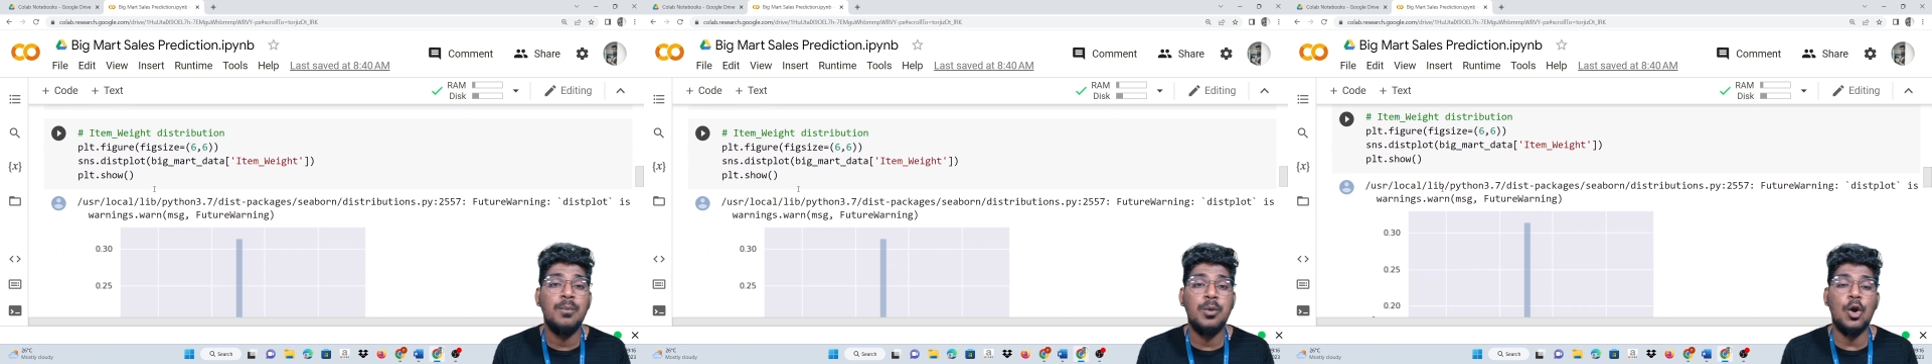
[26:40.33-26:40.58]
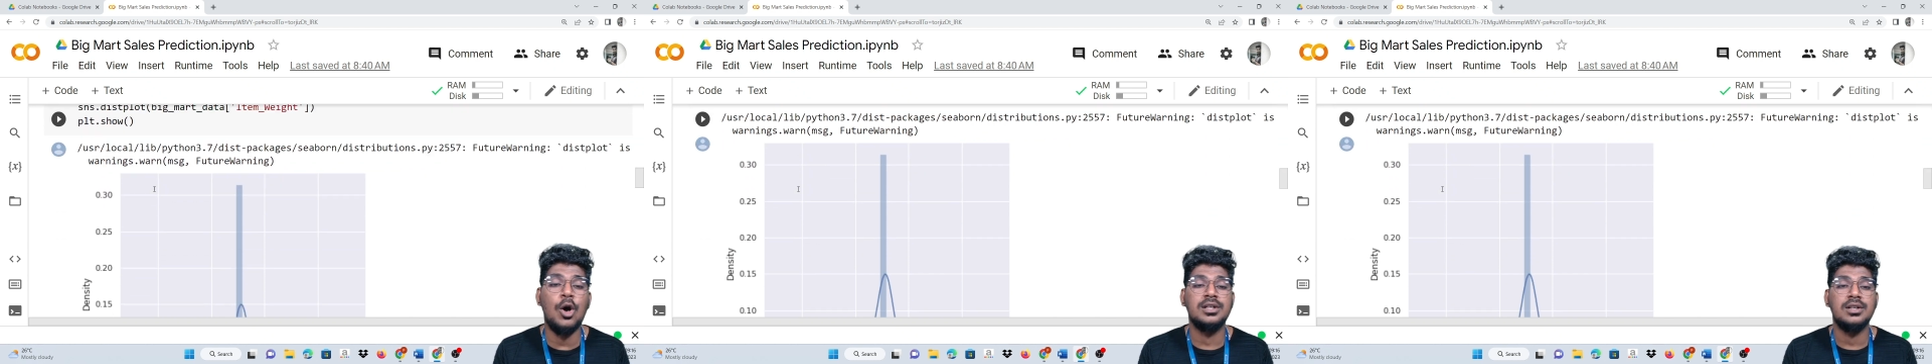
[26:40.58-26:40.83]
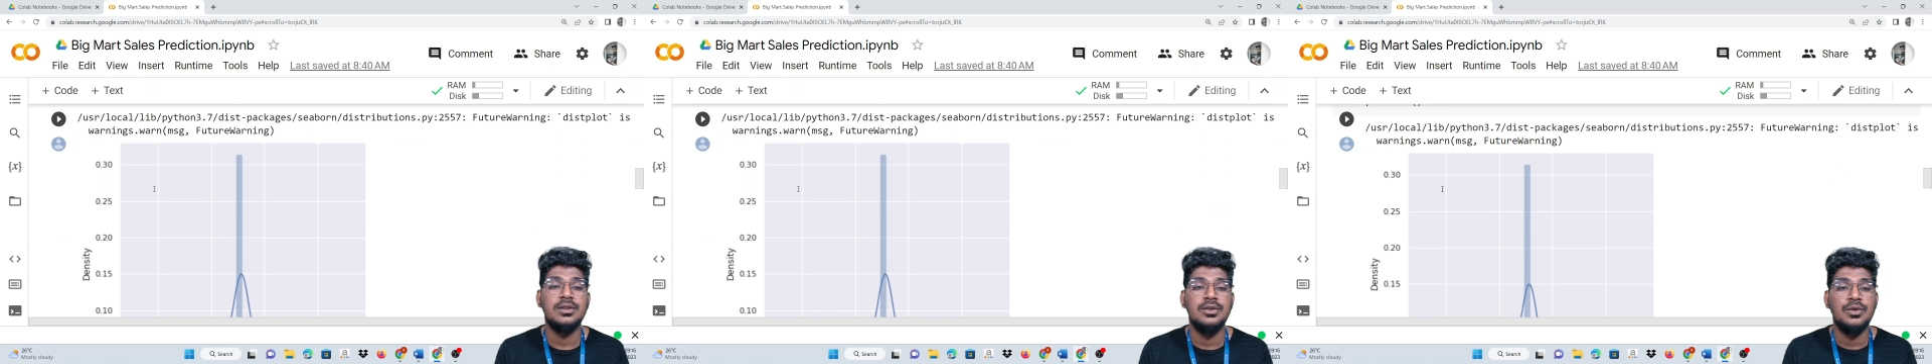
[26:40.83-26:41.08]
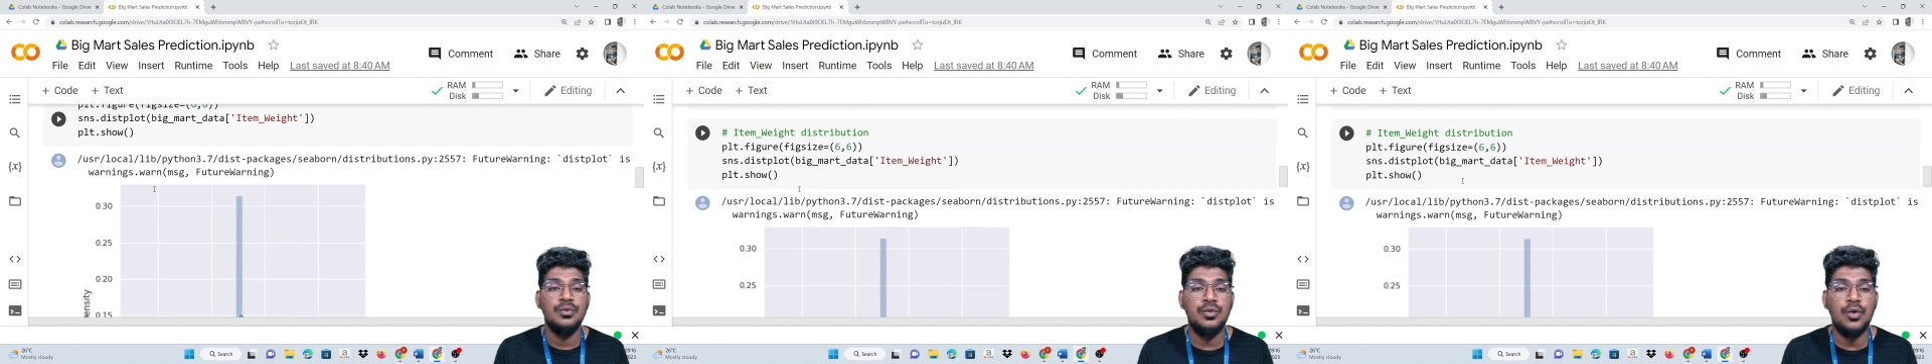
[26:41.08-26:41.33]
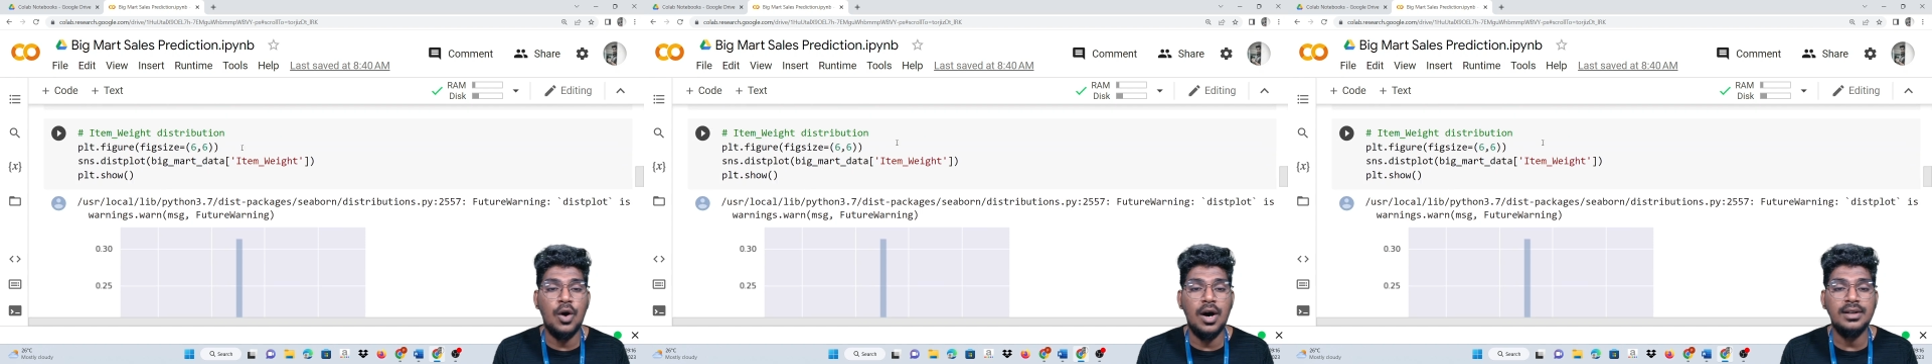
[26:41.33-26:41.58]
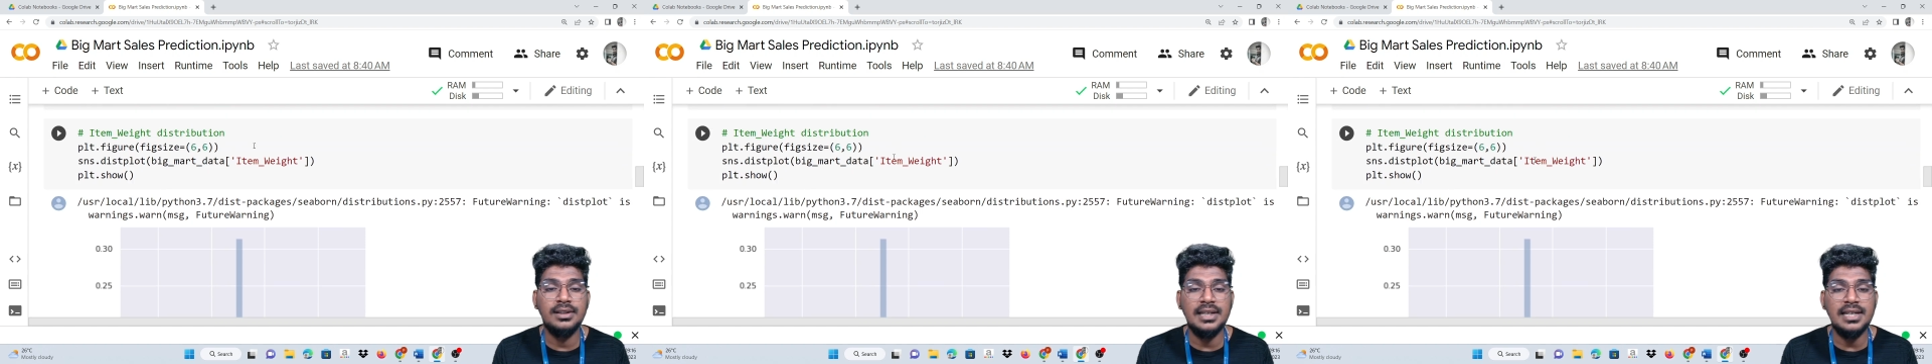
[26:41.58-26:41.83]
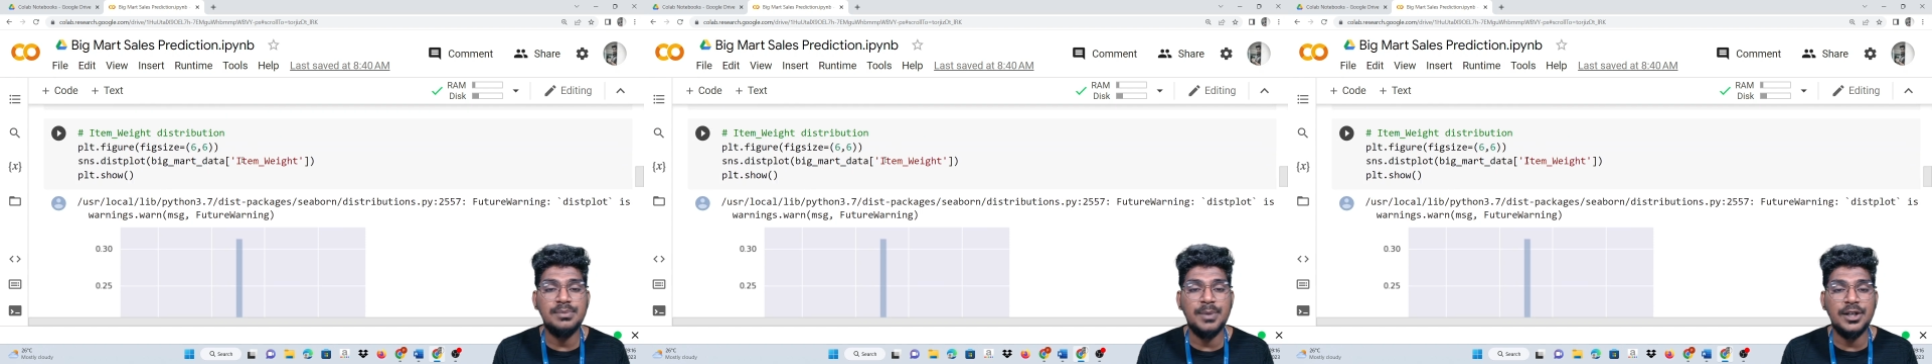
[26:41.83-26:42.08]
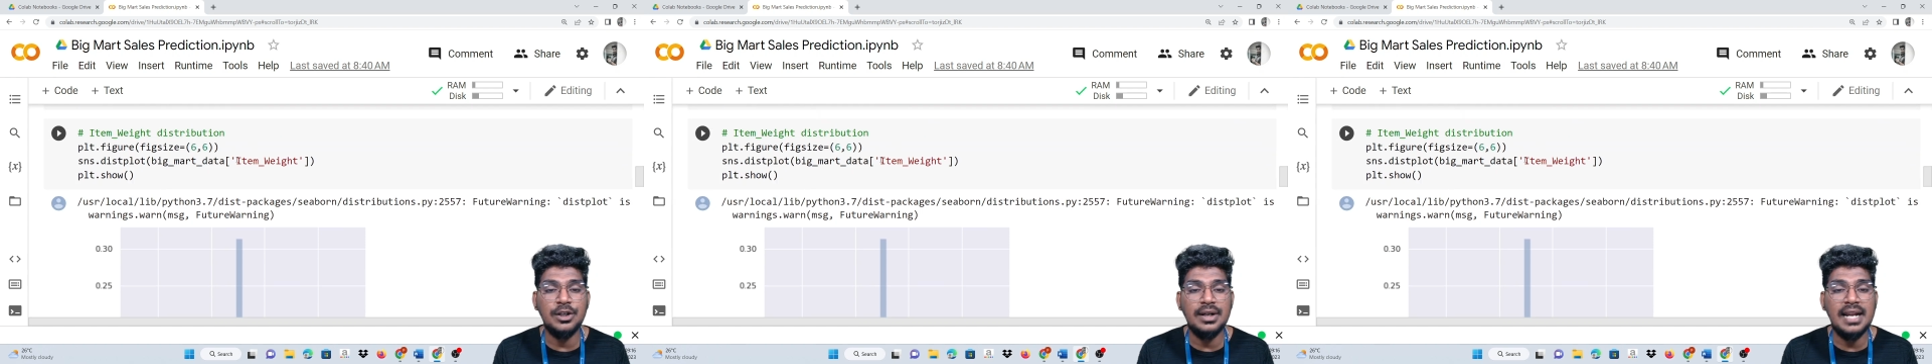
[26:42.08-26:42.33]
plot for this
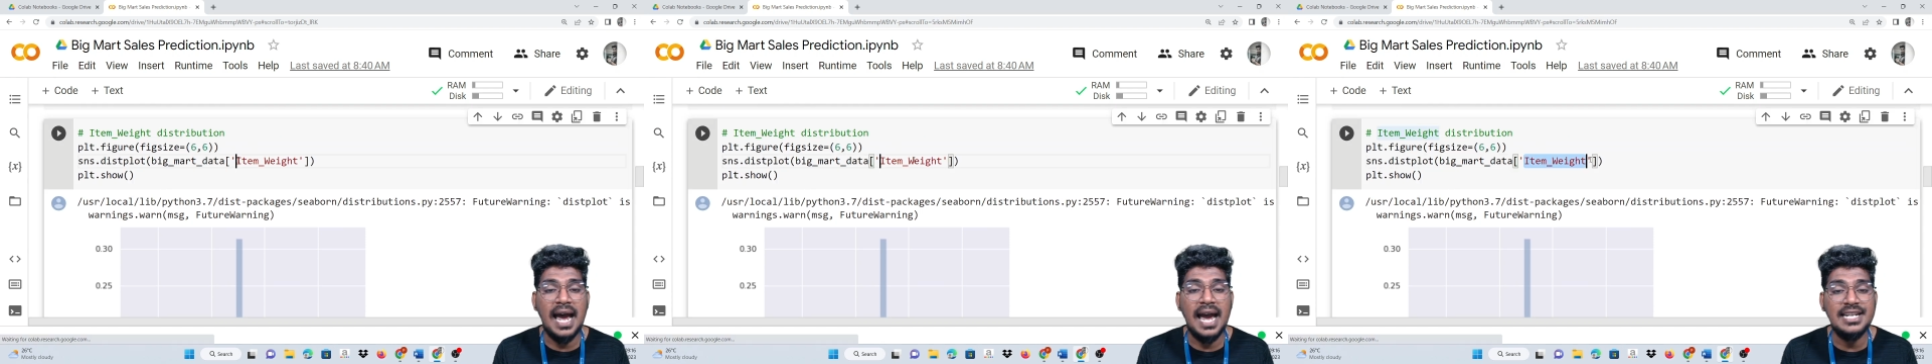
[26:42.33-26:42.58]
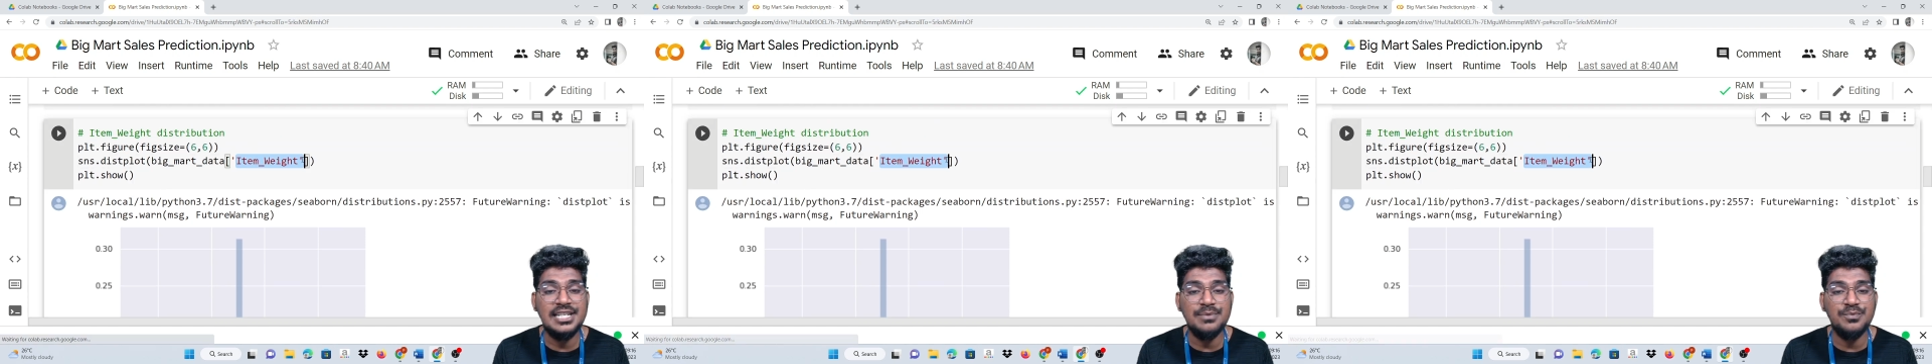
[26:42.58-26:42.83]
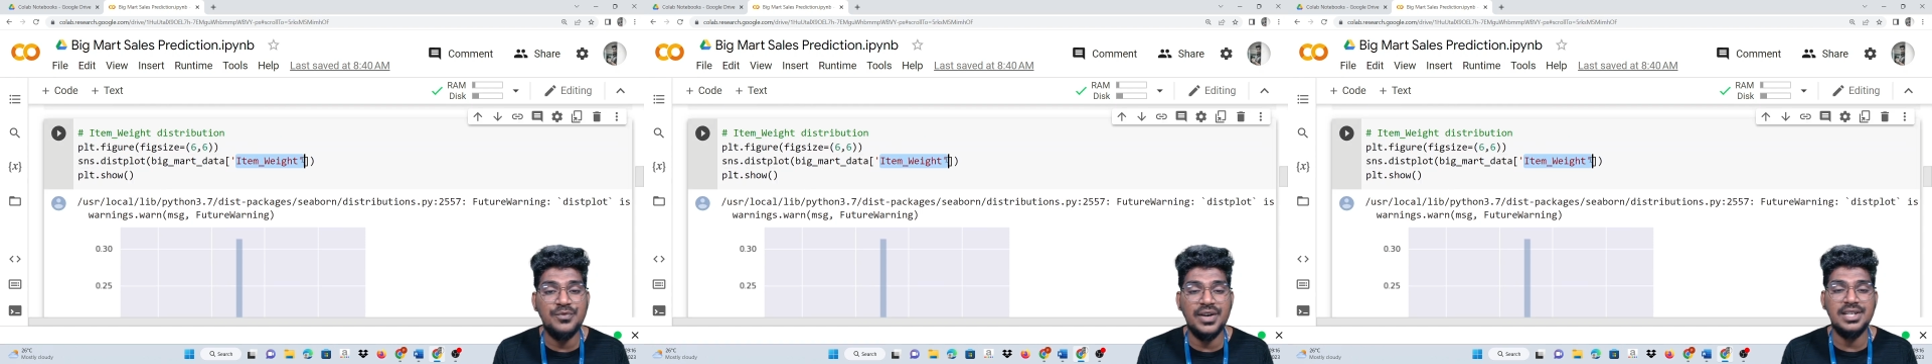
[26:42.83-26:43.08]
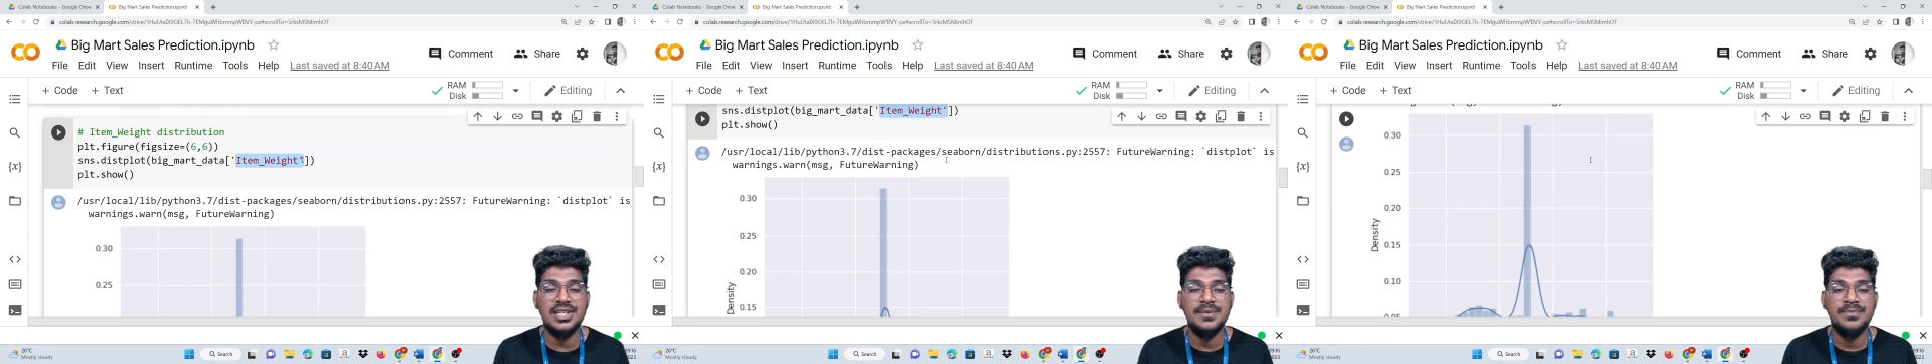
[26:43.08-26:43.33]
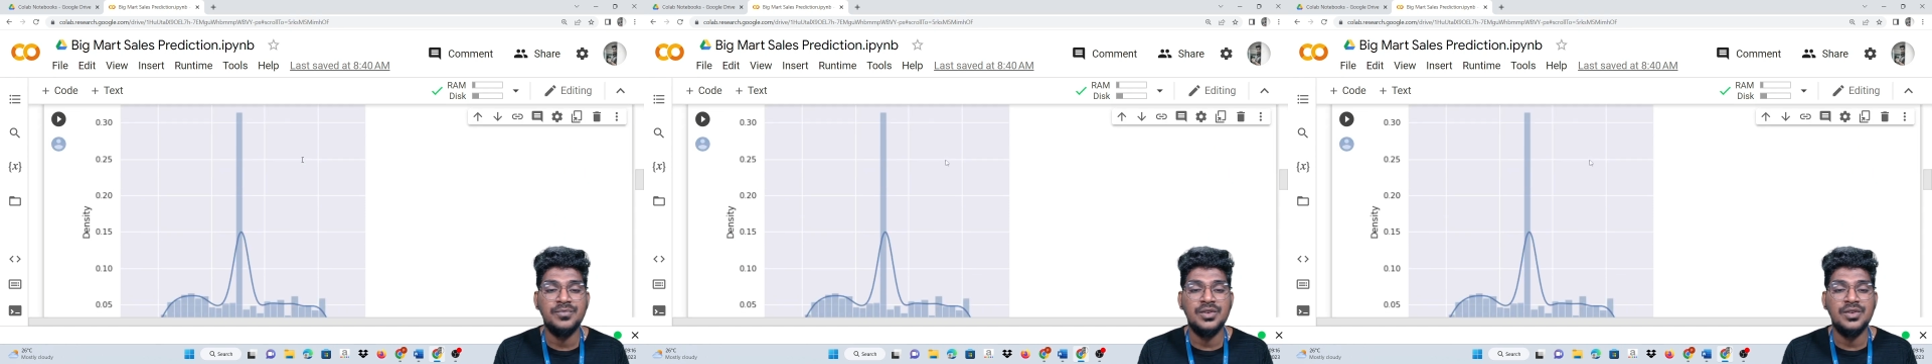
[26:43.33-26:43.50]
particular item weight.